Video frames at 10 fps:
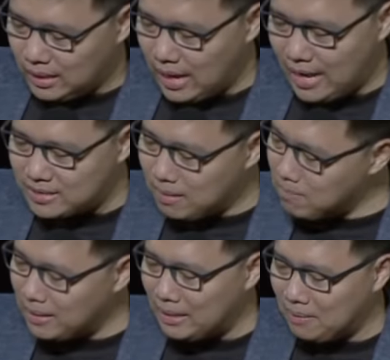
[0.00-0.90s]
I had some
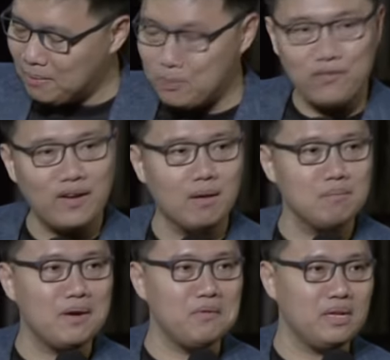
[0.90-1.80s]
money before I got
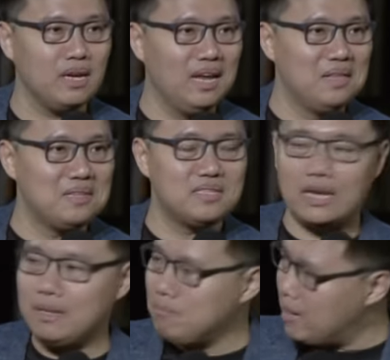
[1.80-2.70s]
married, then
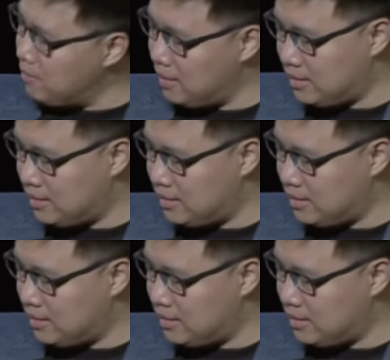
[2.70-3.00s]
suddenly married,